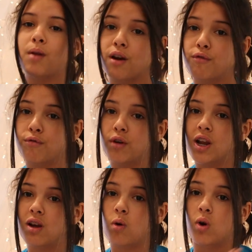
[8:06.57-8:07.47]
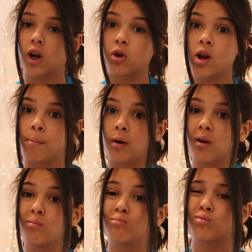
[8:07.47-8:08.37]
I'm not a freak or a
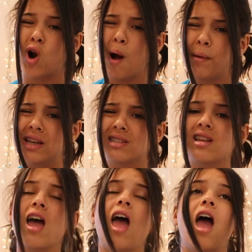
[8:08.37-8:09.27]
creeper, promise.